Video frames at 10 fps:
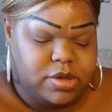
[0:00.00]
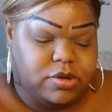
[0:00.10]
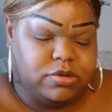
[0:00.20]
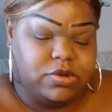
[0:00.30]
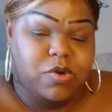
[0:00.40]

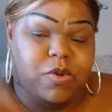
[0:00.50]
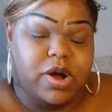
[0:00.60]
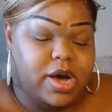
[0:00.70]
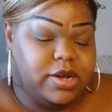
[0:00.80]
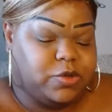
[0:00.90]
you you
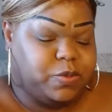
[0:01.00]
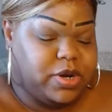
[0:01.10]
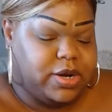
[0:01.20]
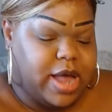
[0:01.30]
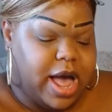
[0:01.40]
were honest
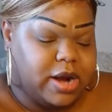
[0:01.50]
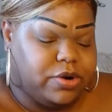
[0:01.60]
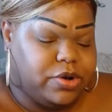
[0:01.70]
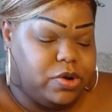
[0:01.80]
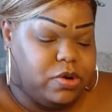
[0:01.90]
with a
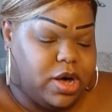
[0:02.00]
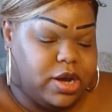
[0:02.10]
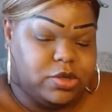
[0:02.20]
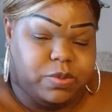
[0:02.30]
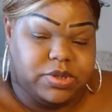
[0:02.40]
doctor, you were
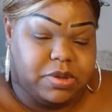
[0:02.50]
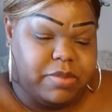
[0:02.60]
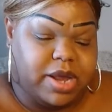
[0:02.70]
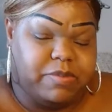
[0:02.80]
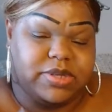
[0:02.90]
honest with
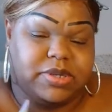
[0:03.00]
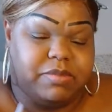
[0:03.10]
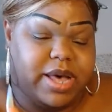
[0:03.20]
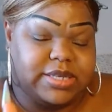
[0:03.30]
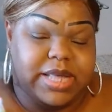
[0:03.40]
somebody, but
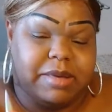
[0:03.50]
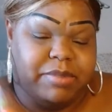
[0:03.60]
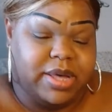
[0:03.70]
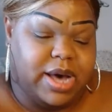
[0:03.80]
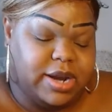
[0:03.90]
somebody's not
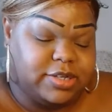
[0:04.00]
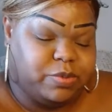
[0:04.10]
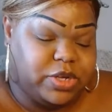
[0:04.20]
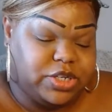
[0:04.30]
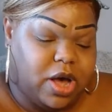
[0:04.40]
being
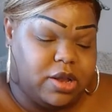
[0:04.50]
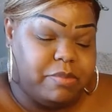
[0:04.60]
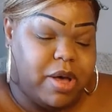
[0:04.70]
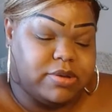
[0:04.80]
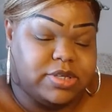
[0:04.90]
honest with y'all
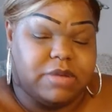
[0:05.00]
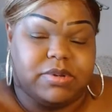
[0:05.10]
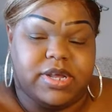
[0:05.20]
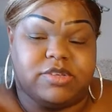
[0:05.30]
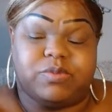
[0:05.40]
about
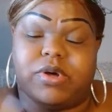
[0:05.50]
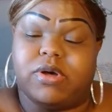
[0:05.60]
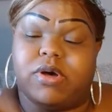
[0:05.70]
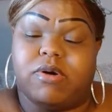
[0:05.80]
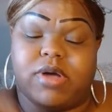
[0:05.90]
something as
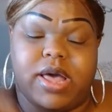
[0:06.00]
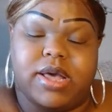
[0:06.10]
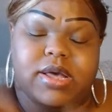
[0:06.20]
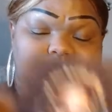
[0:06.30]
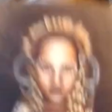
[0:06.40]
well. Okay,